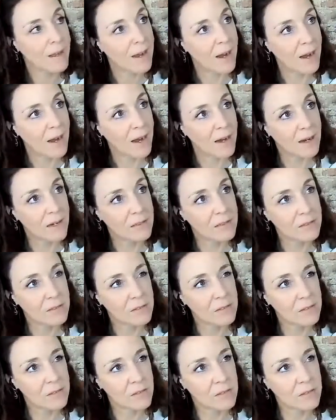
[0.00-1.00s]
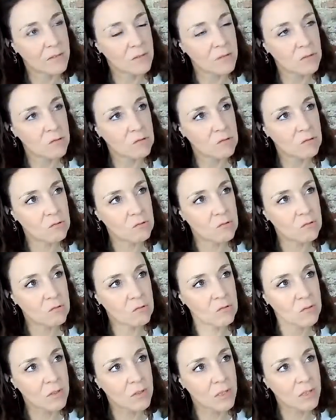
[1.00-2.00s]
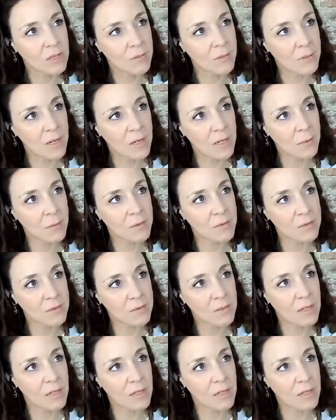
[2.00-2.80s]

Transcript: And I was